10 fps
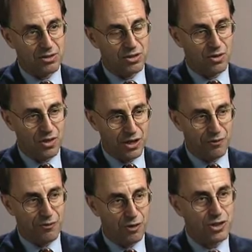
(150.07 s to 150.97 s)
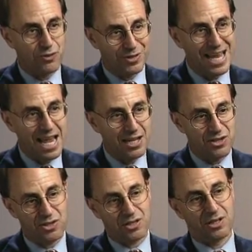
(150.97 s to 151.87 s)
So the aversive
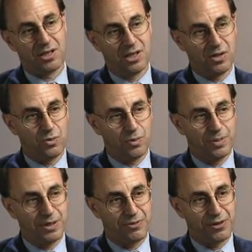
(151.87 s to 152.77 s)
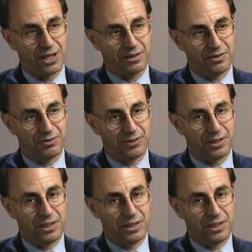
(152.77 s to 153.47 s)
taste would be effective.